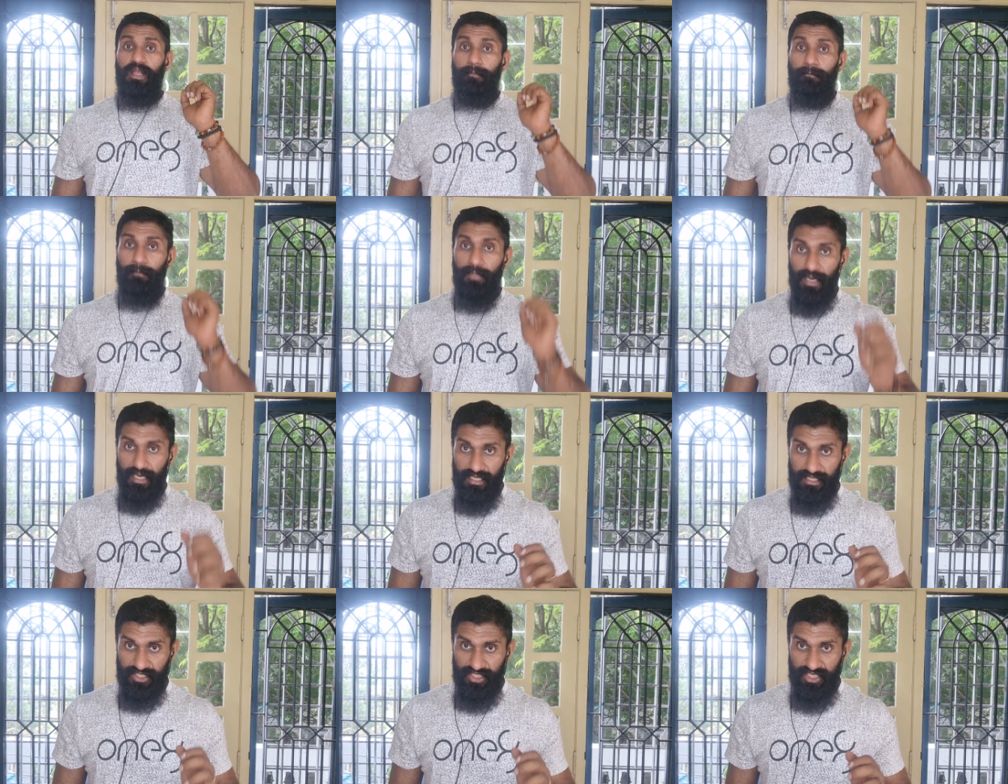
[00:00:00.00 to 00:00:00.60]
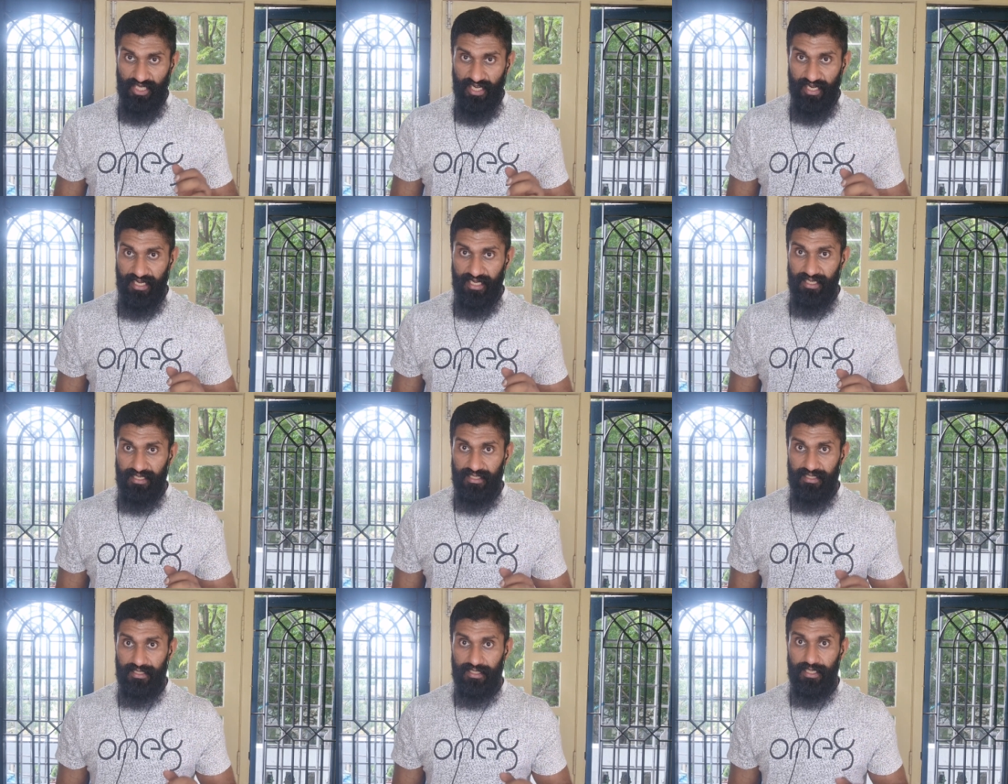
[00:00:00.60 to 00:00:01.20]
per
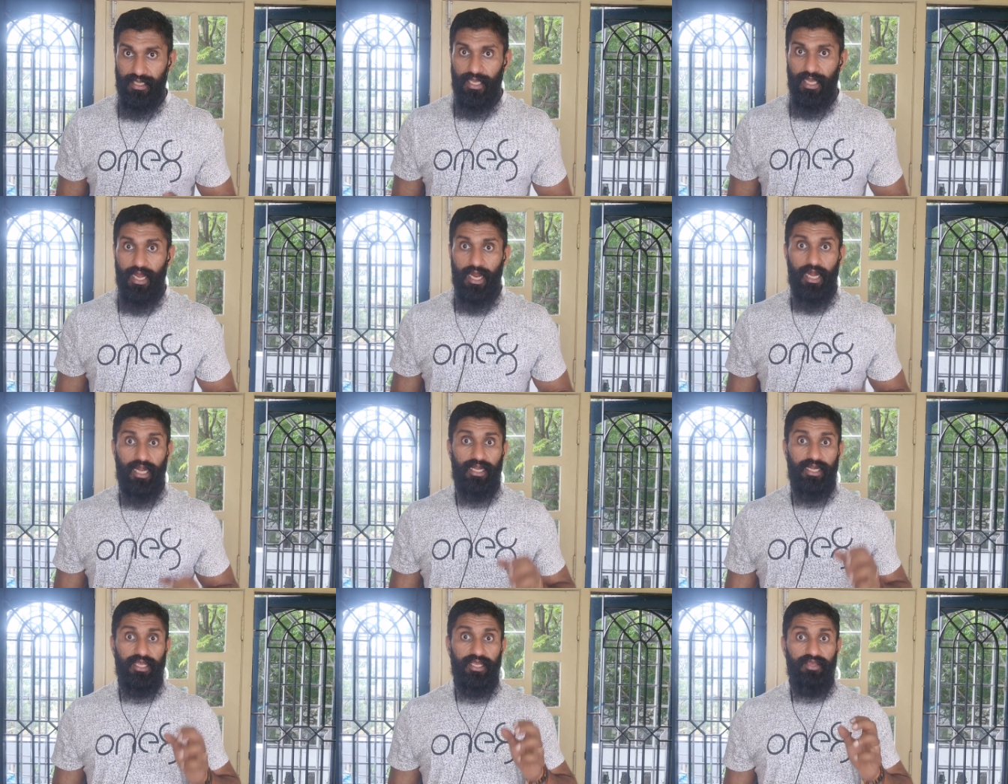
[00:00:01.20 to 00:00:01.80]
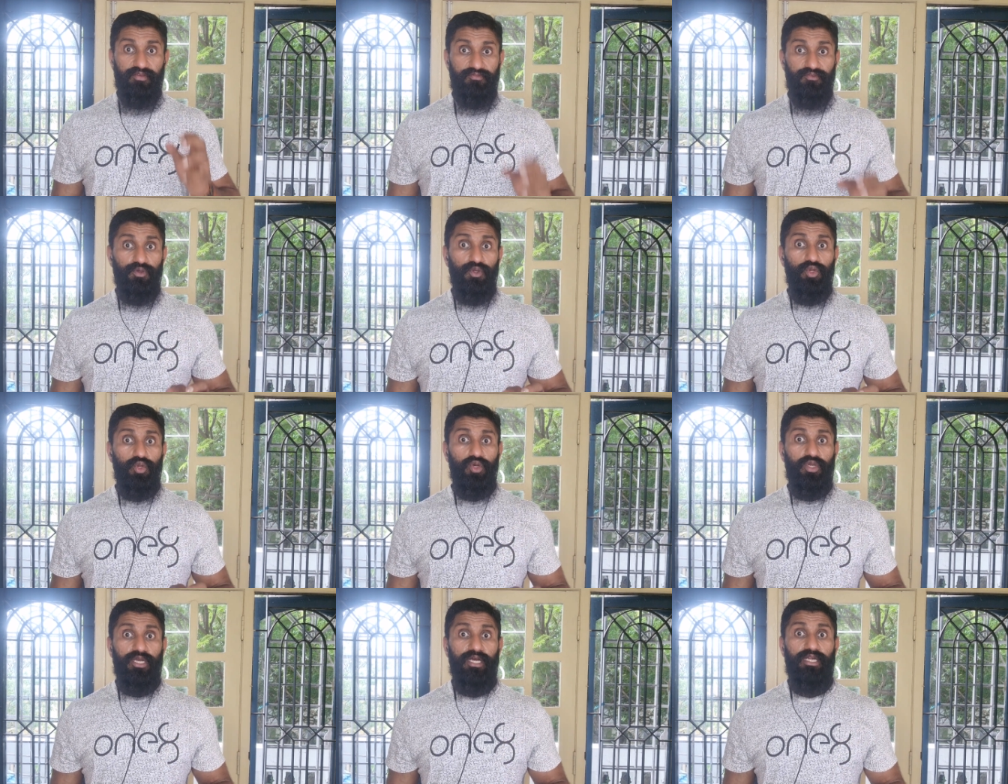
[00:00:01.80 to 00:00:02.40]
child and if you
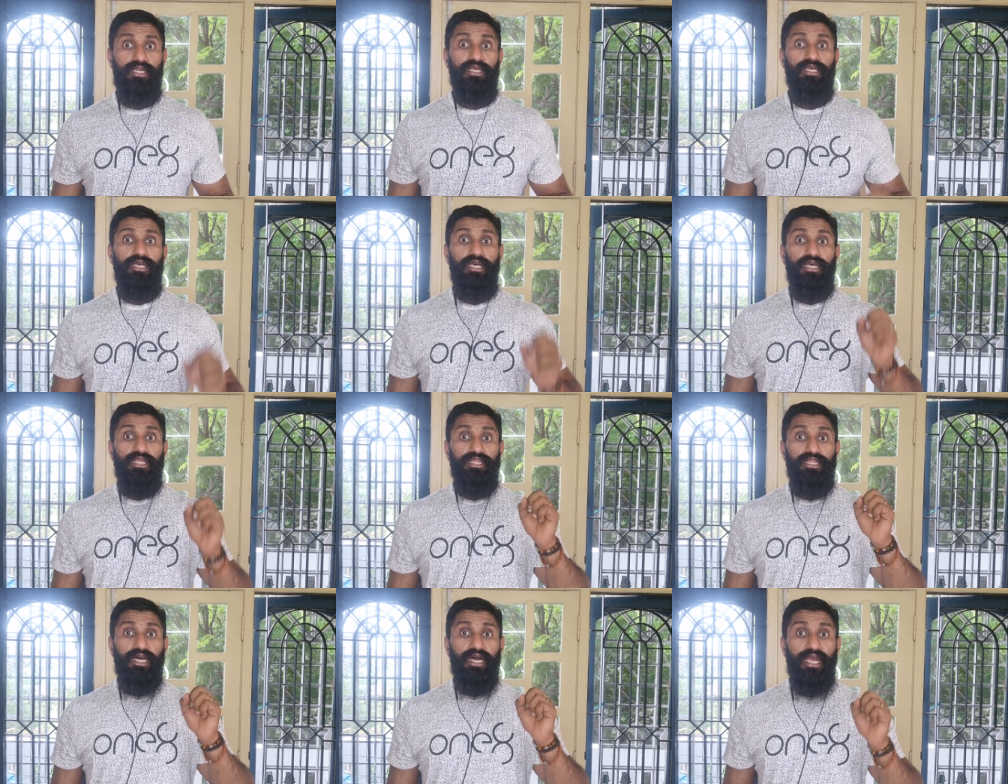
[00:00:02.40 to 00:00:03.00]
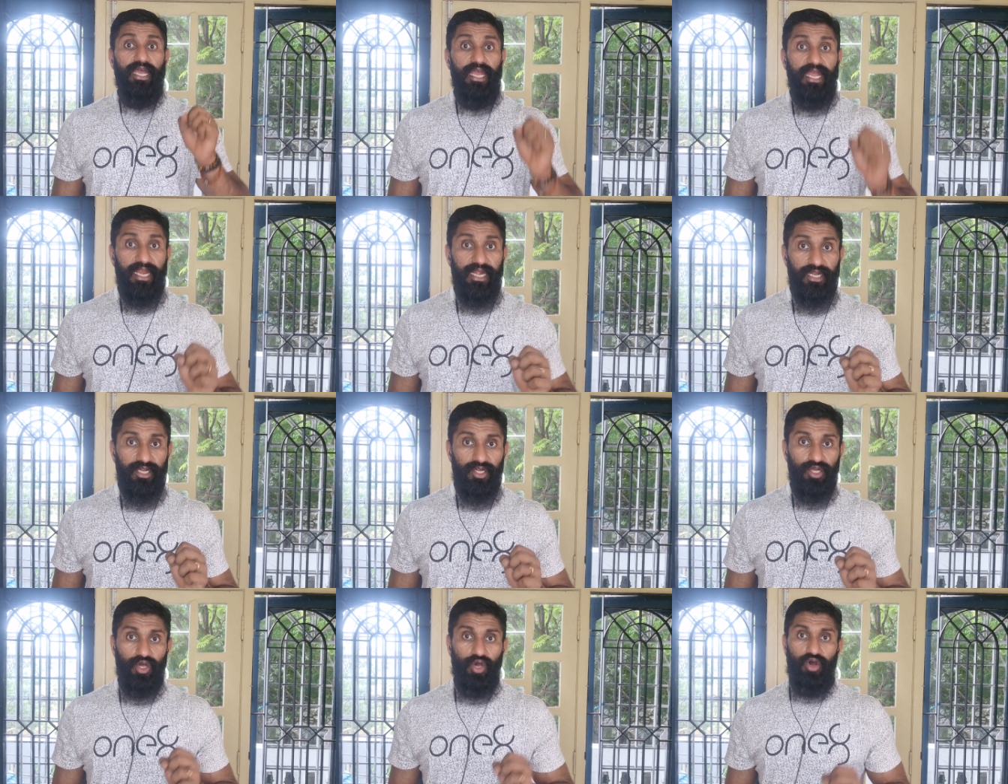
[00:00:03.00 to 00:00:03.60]
look at the
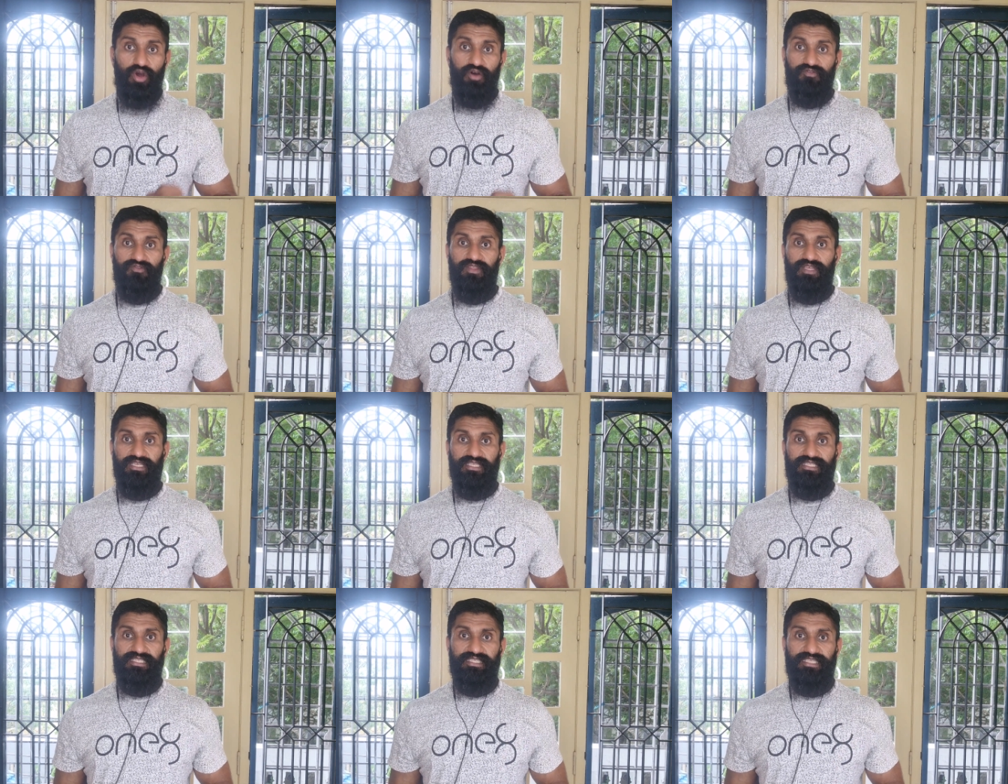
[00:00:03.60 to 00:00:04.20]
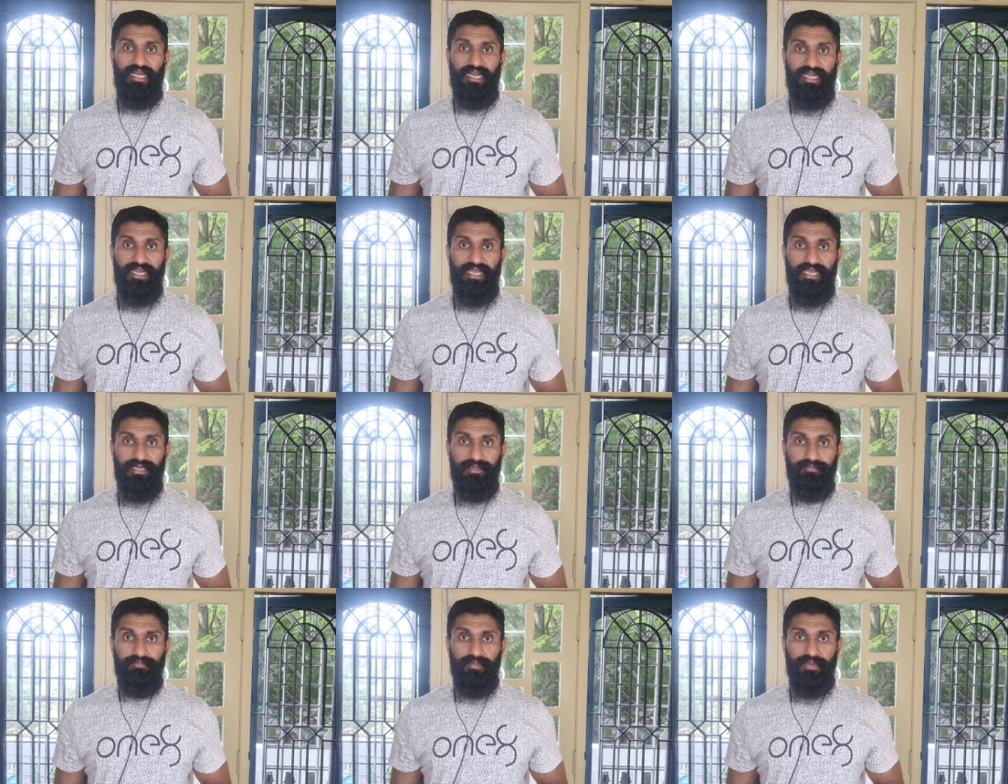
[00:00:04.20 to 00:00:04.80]
end of the
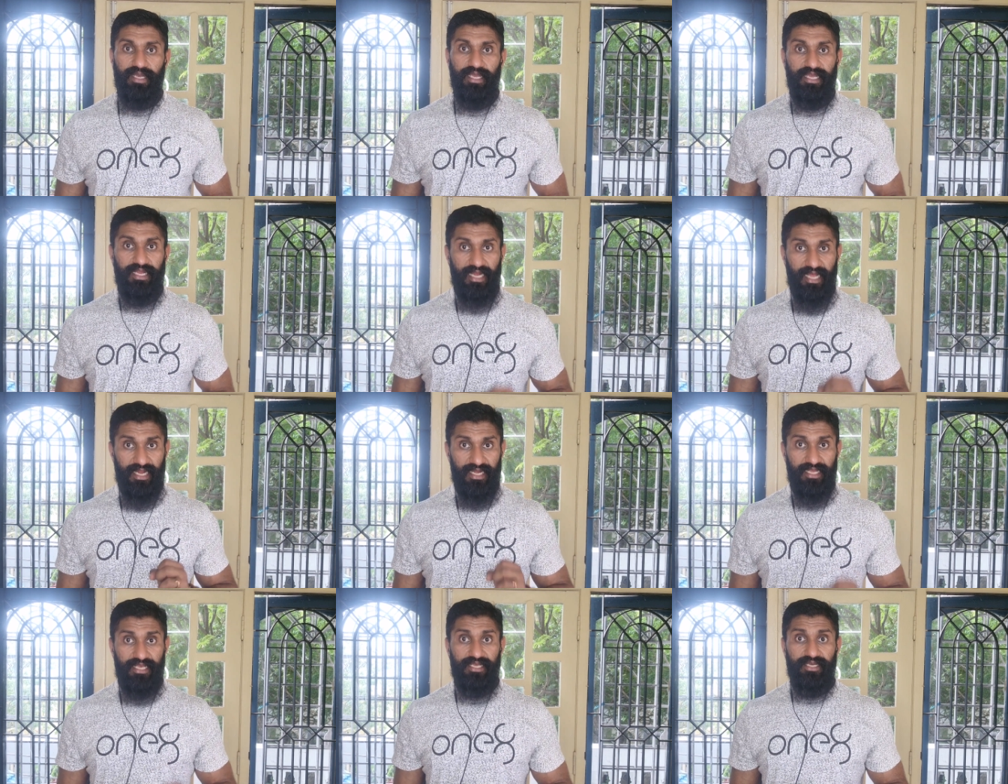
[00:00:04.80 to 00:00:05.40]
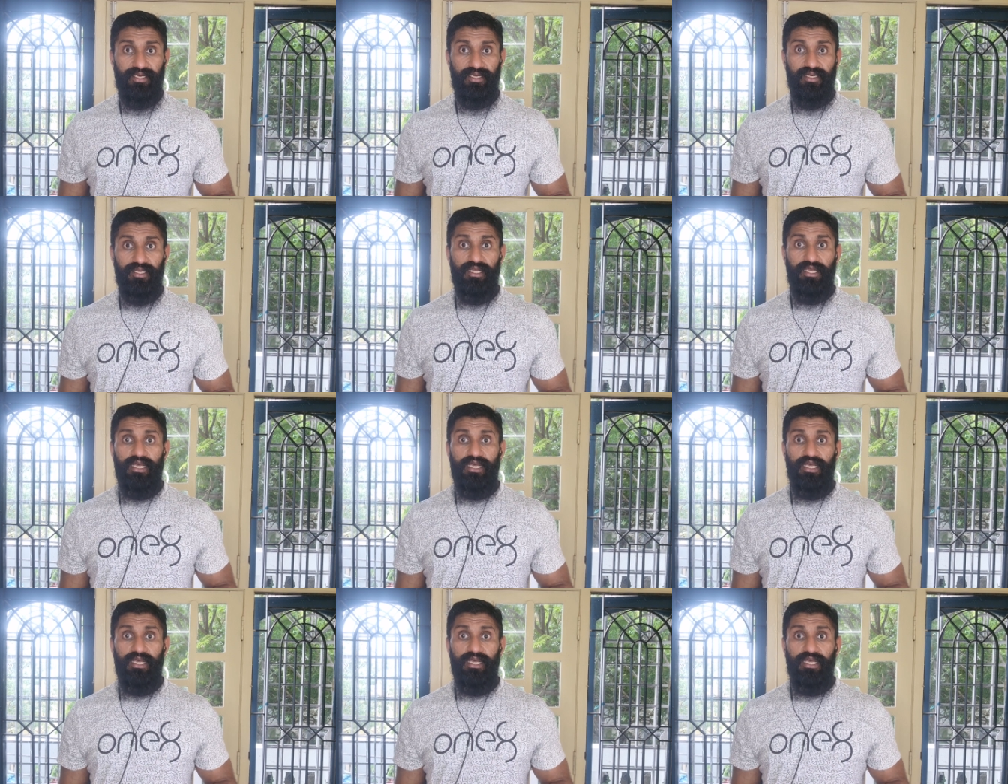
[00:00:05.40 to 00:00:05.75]
study in an year,